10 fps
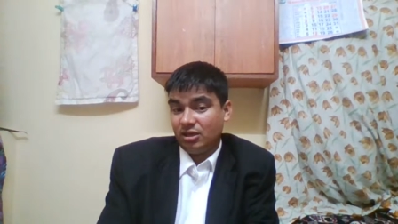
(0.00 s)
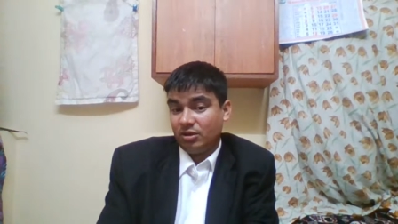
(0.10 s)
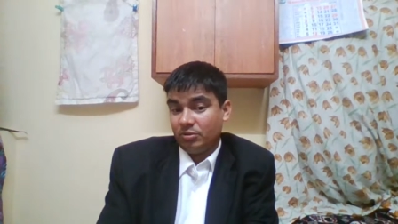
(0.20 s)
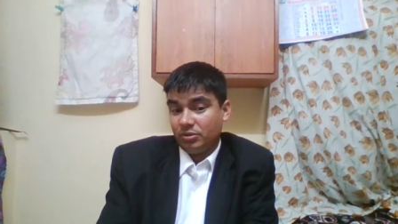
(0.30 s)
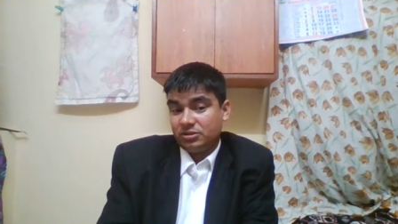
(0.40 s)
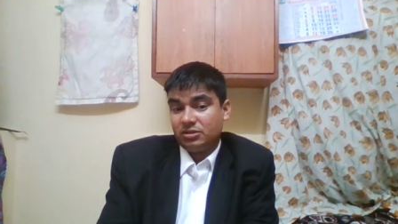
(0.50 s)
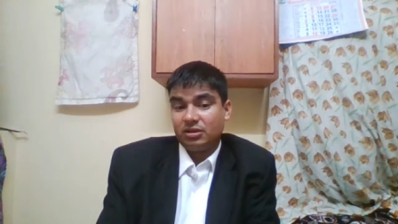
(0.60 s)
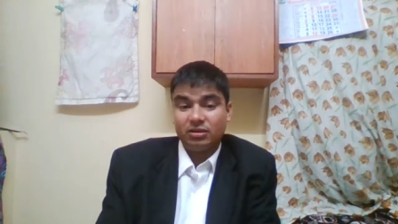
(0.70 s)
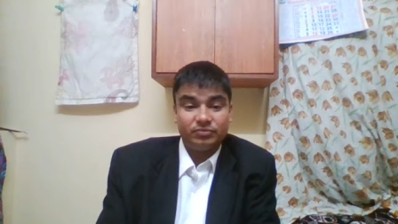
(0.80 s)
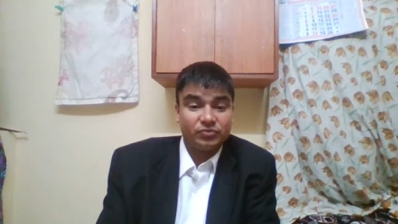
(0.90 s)
which
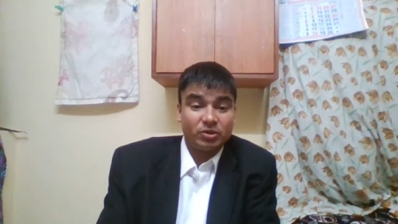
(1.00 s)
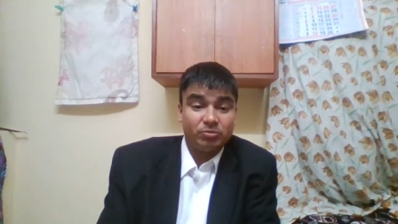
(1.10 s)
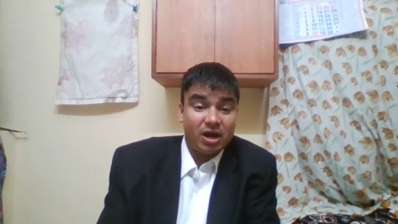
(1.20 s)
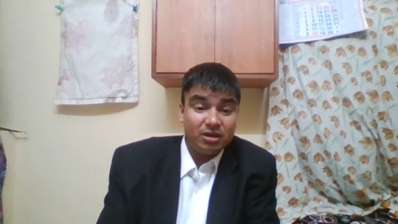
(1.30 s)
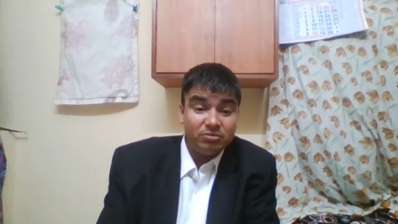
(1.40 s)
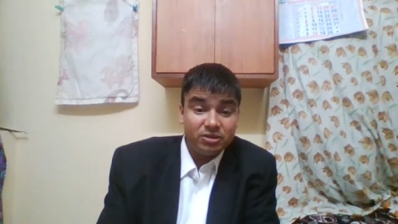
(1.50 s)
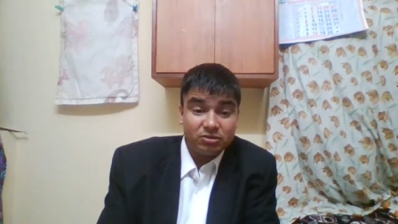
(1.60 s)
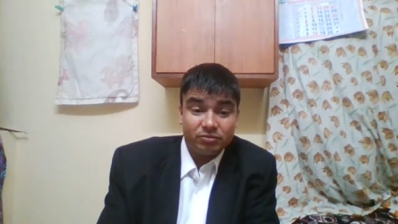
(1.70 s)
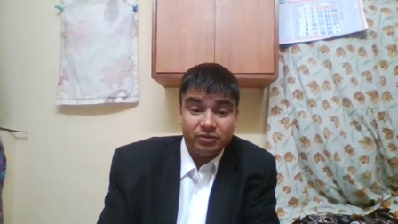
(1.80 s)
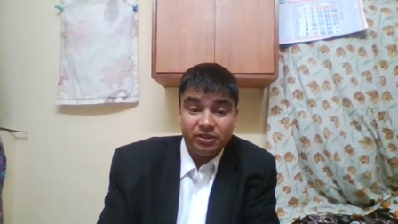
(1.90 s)
the Parliament
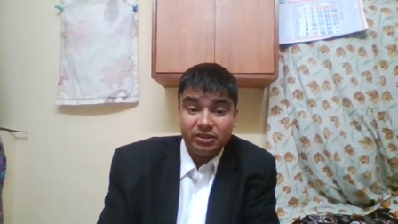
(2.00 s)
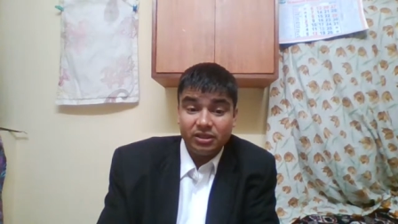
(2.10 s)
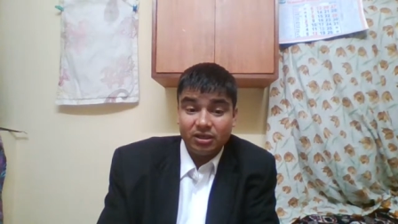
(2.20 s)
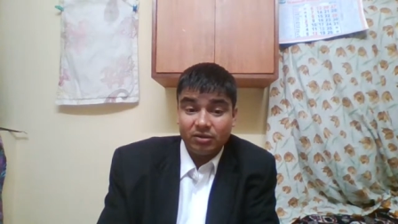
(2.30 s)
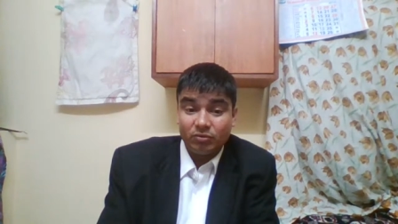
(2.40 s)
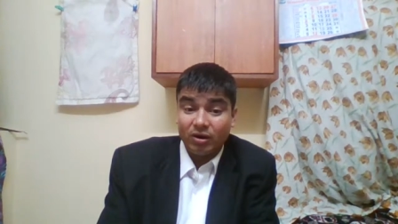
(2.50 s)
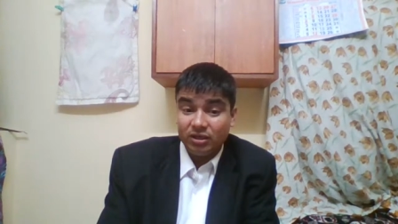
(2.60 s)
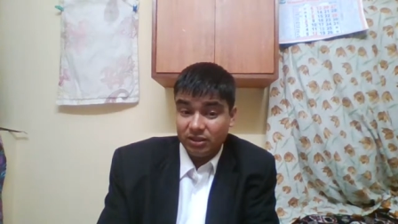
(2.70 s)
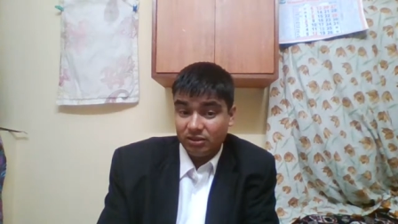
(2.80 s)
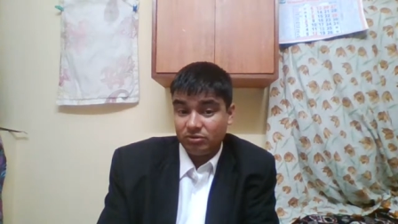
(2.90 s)
of India
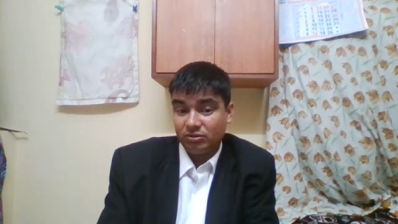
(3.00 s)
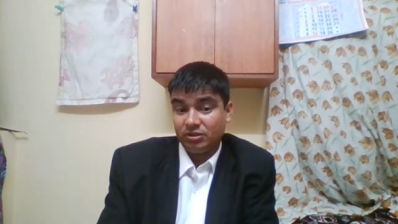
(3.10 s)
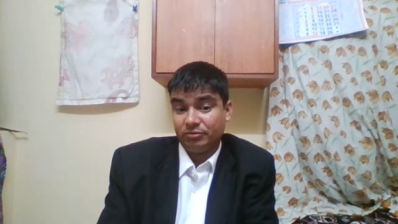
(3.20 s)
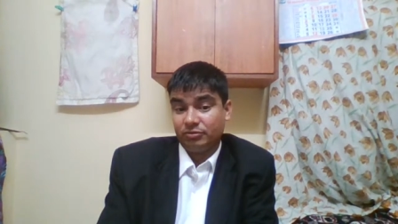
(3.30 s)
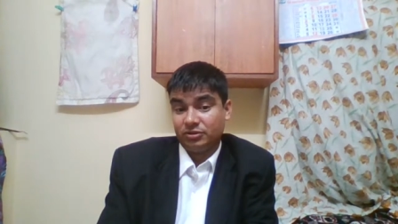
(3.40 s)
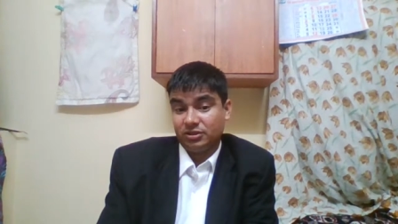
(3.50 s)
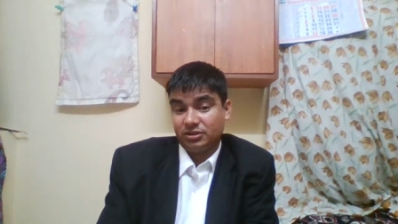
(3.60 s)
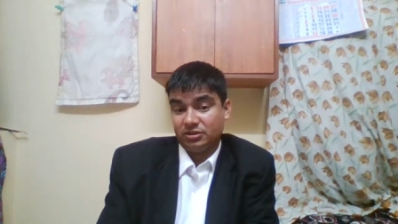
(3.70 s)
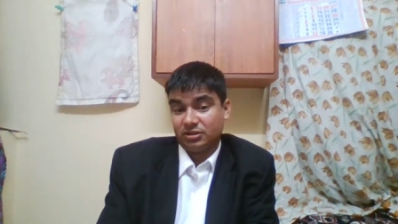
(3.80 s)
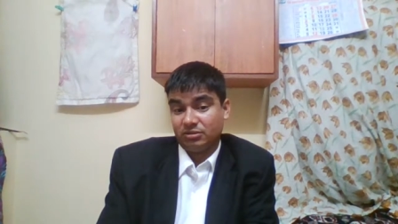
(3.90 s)
wanted to give to
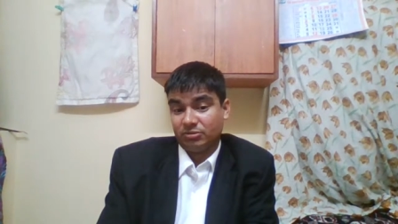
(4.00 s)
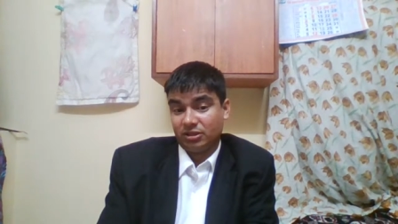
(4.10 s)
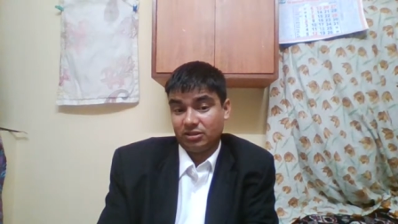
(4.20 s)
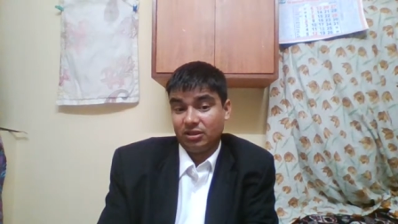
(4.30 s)
citizen. But